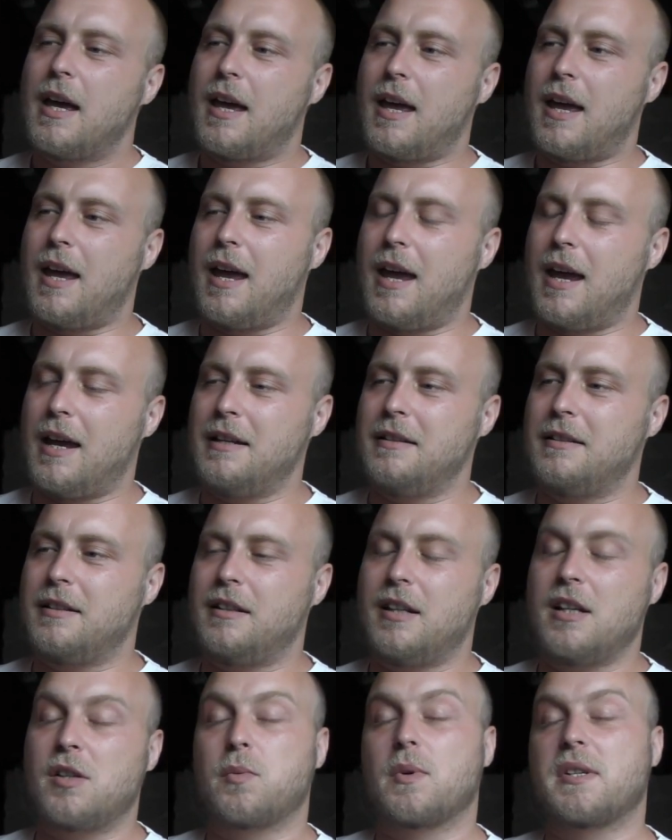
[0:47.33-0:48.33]
And
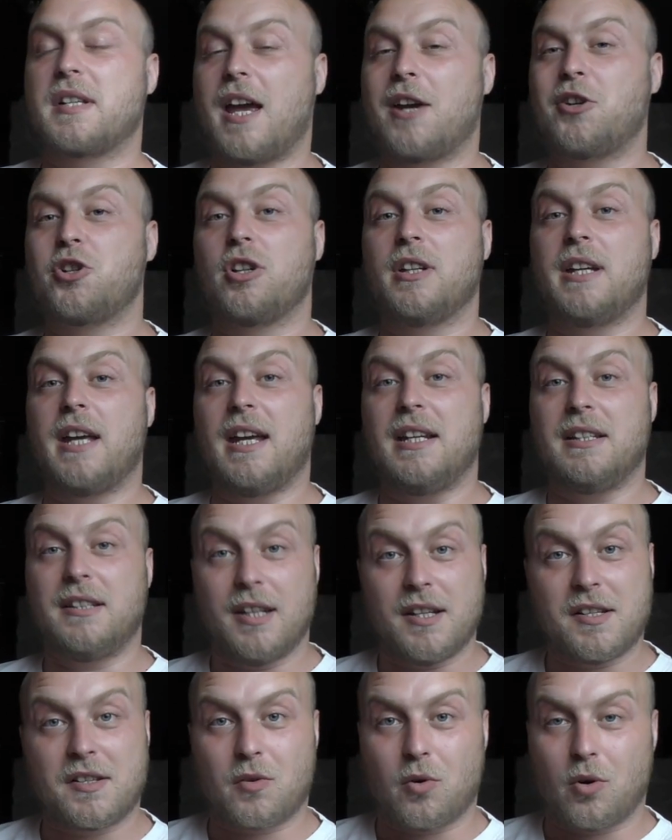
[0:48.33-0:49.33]
this was actually a
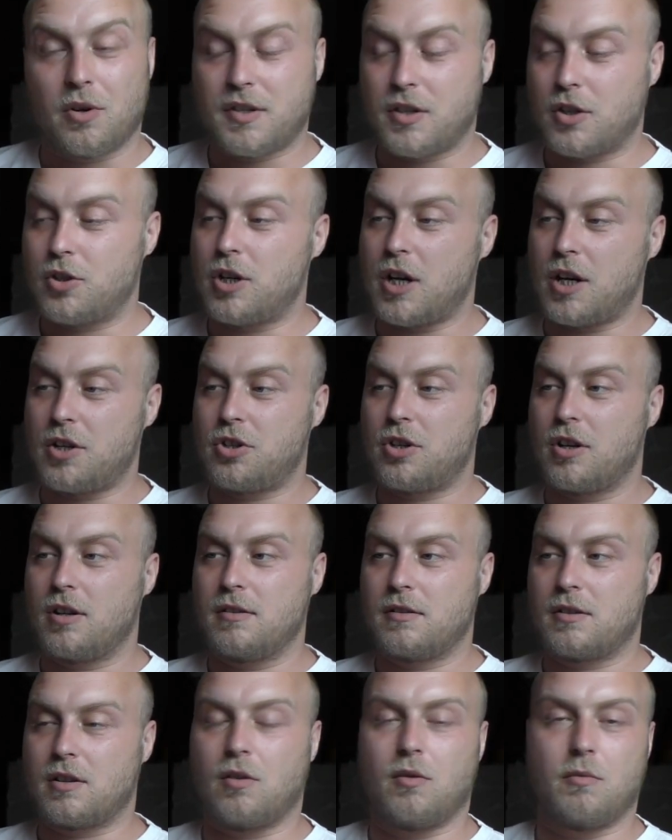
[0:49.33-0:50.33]
Discord
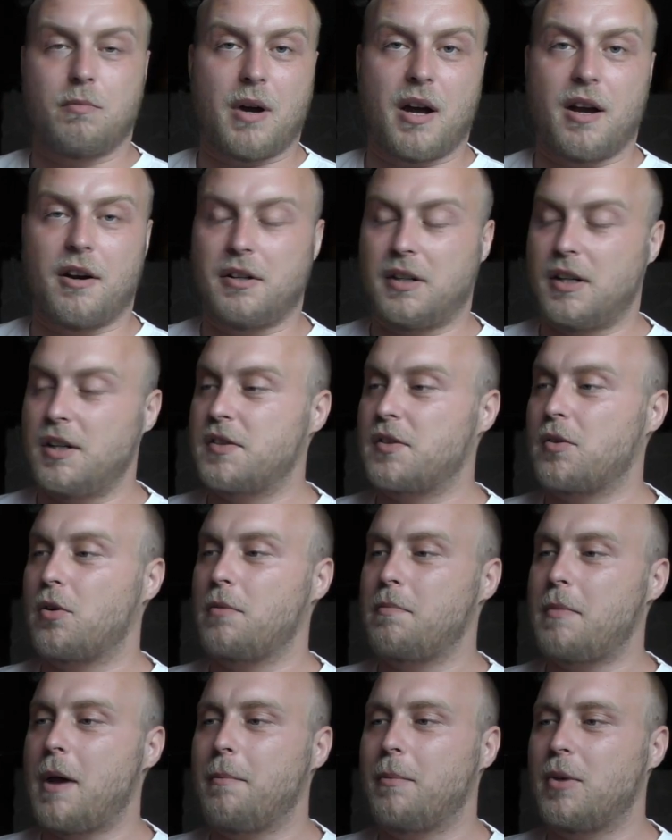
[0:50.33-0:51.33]
suggestion, so by our
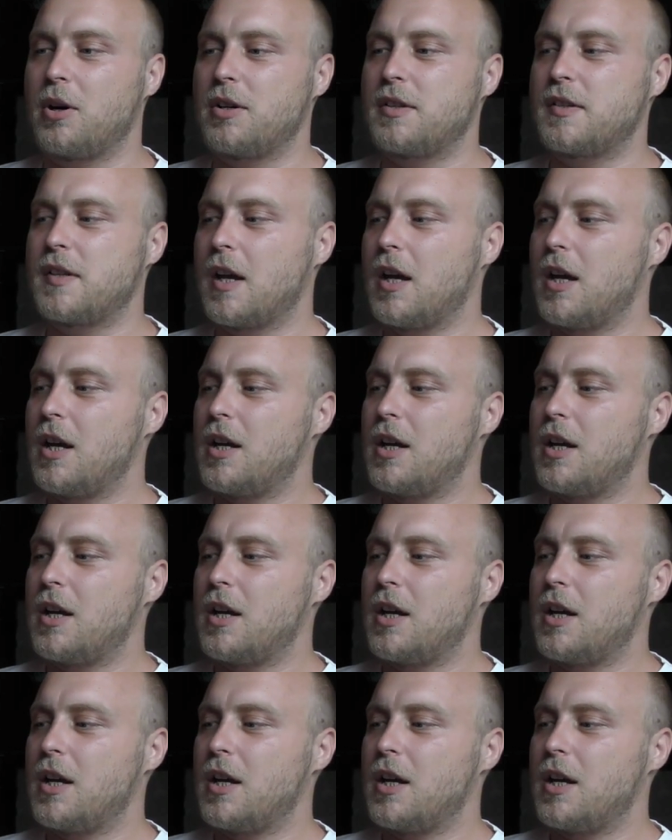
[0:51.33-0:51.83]
Discord members.